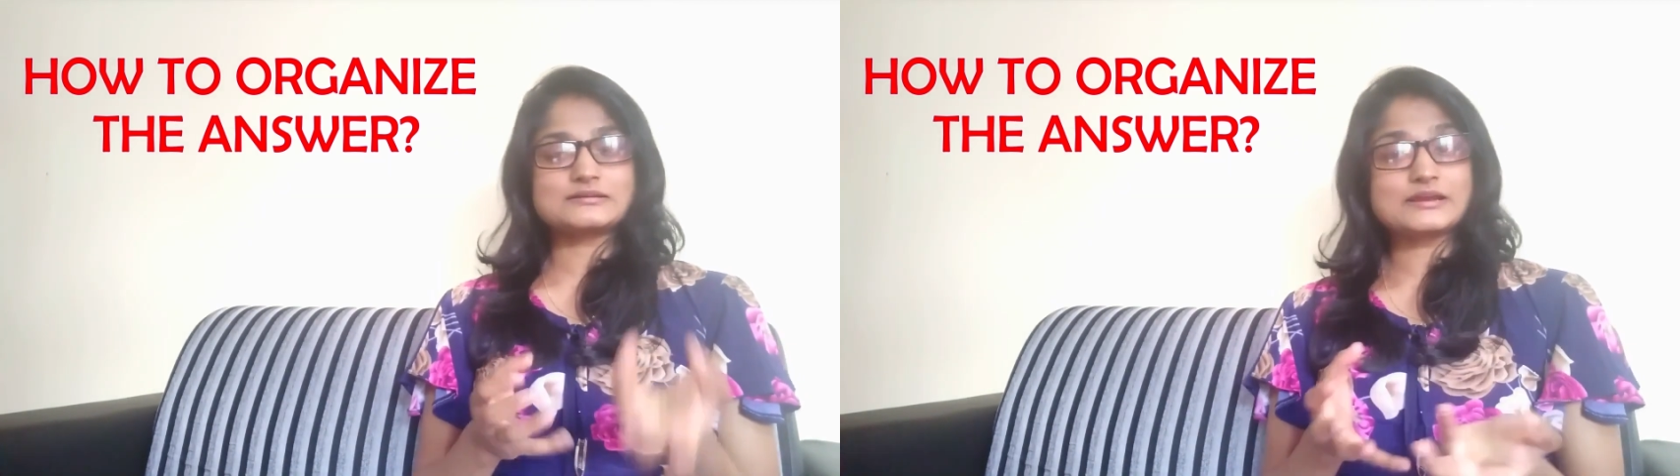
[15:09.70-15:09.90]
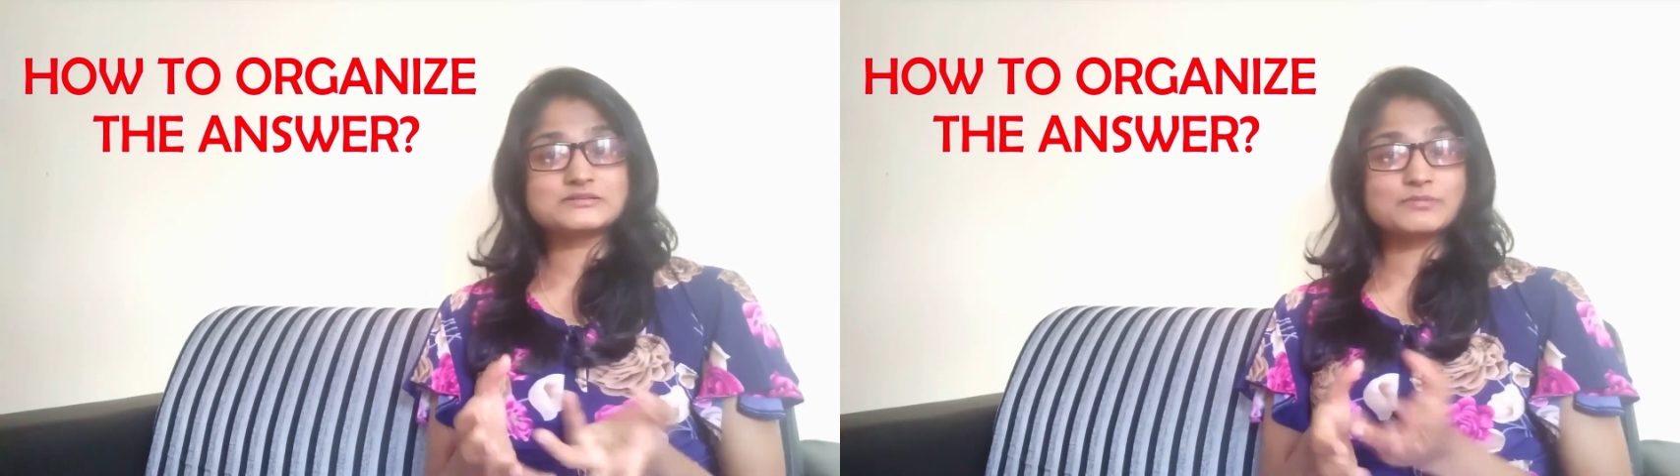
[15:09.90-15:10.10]

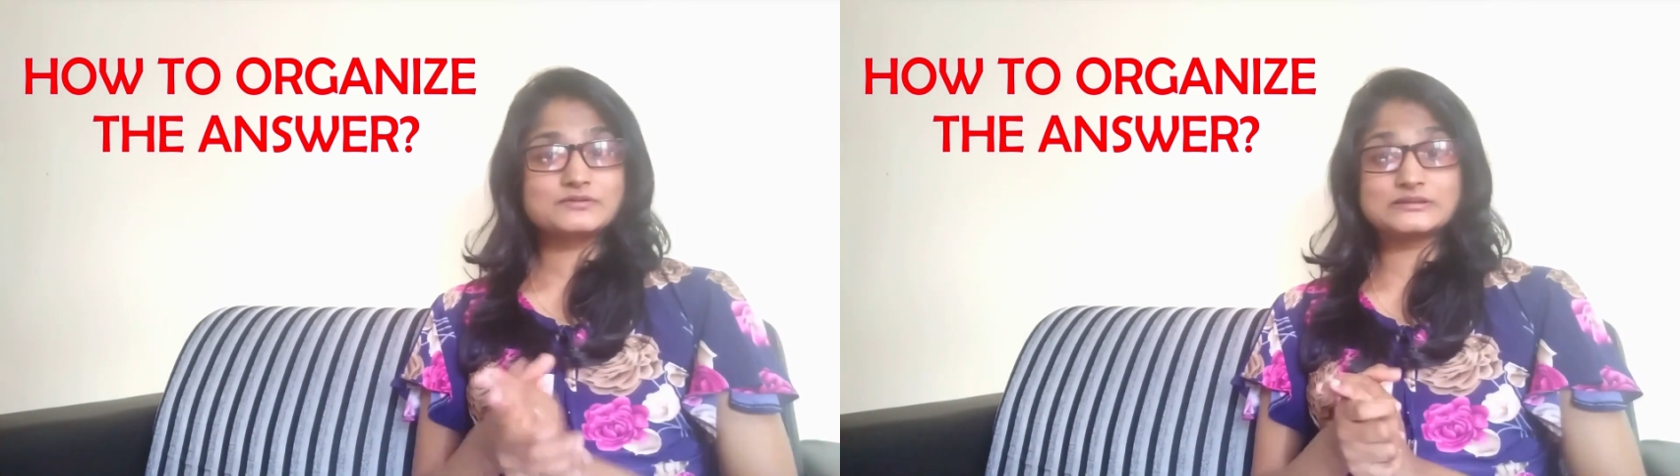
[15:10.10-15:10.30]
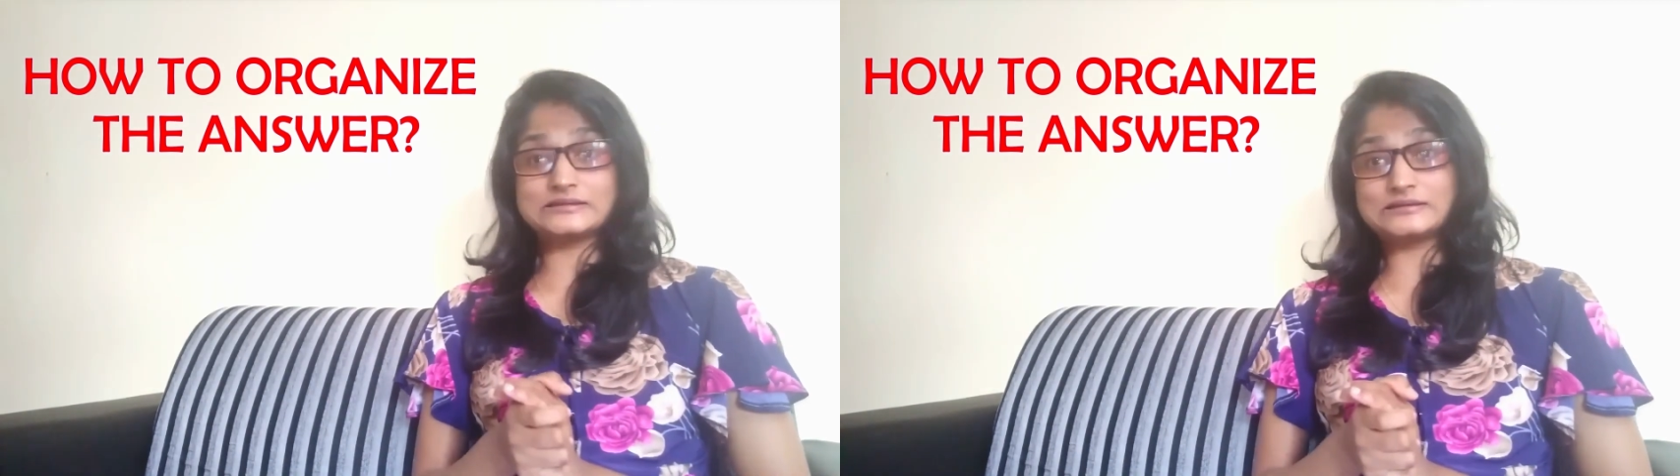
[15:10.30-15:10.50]
write
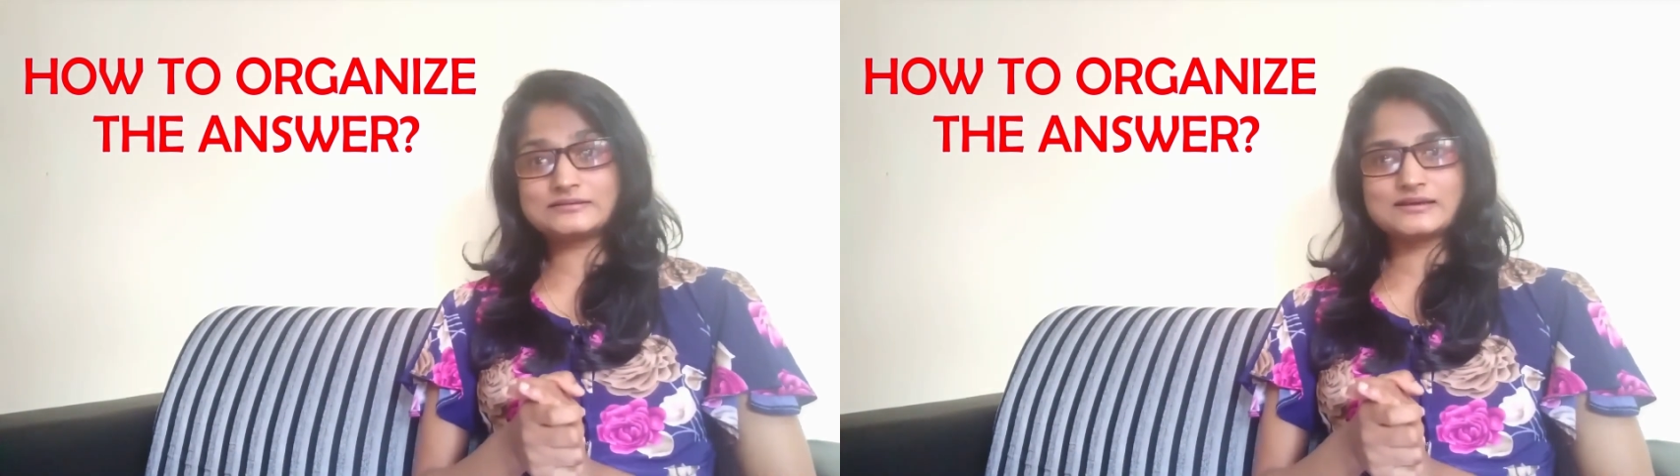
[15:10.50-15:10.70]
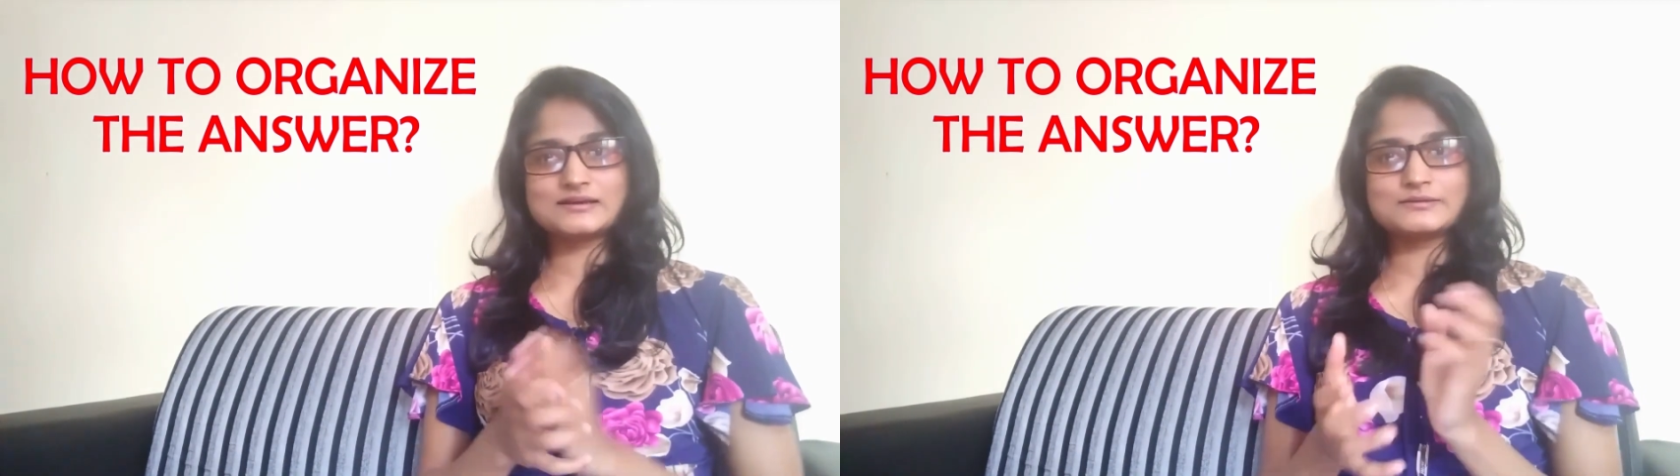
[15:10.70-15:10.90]
about the
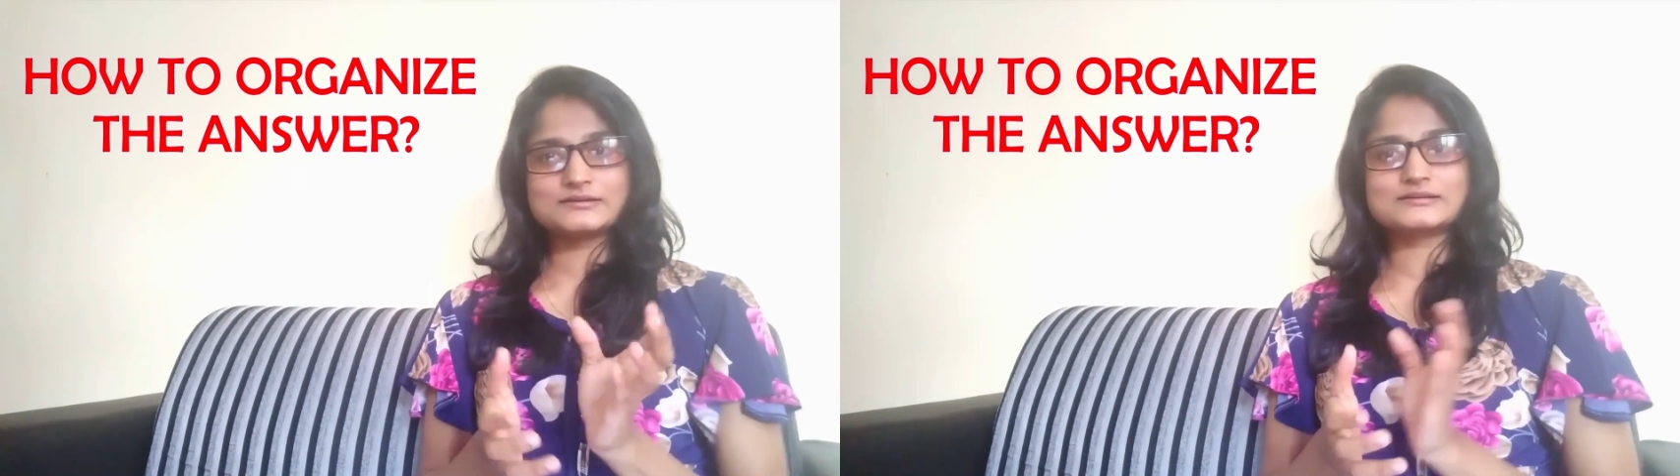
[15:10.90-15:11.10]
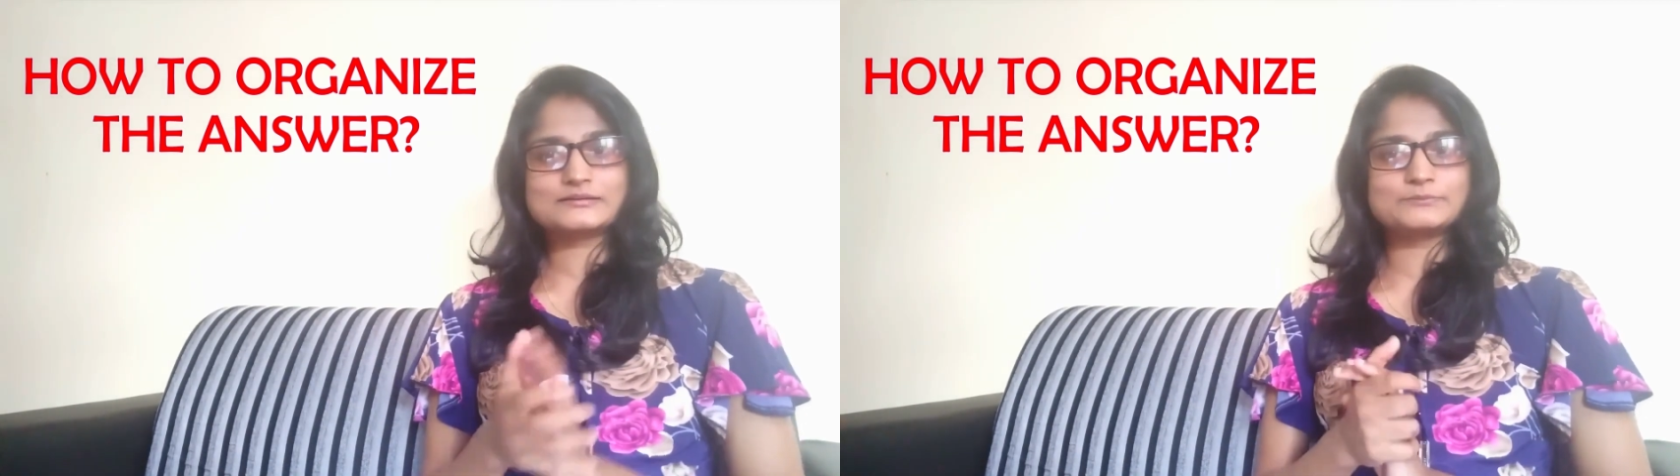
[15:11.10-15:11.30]
era
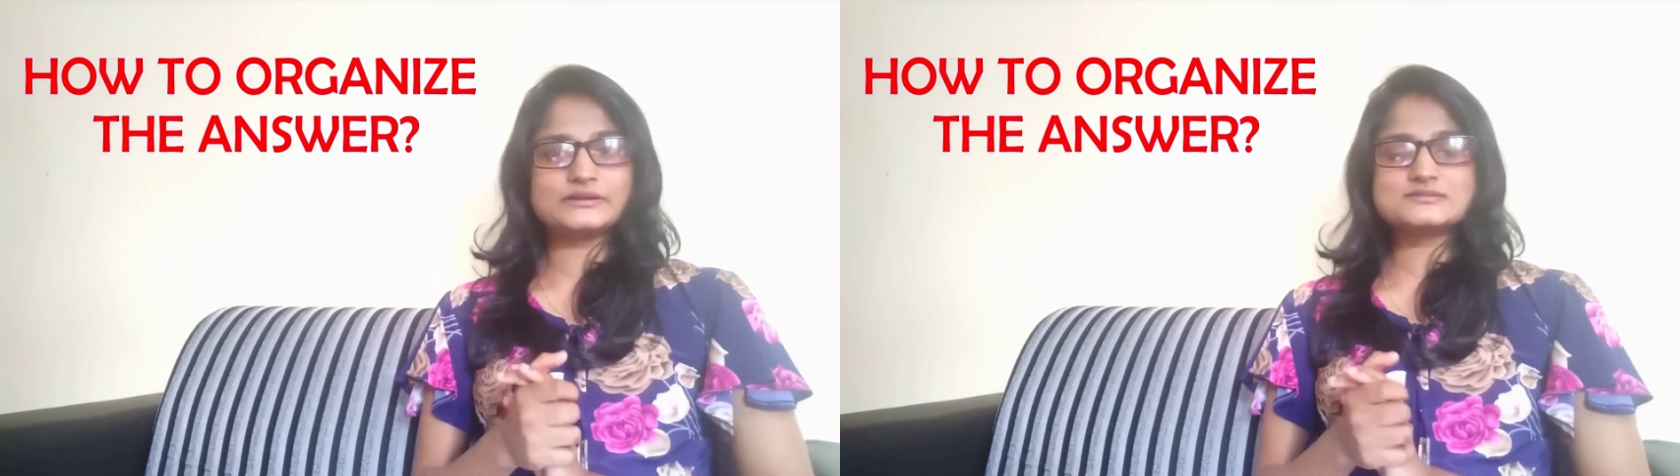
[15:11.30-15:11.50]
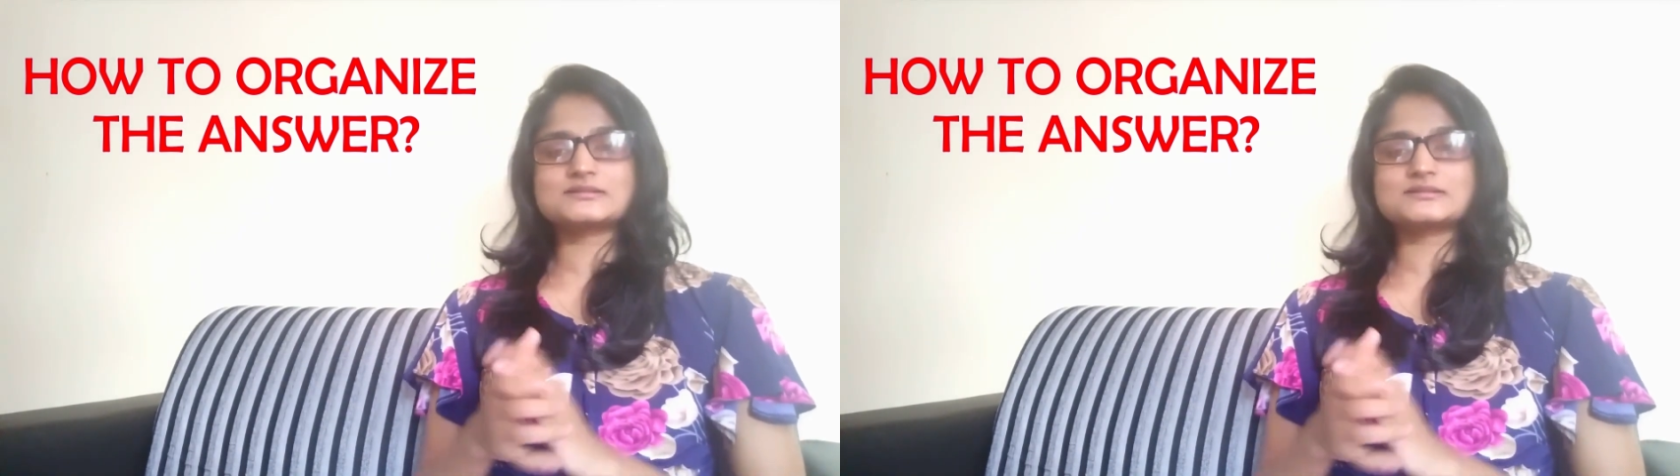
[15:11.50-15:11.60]
a bit.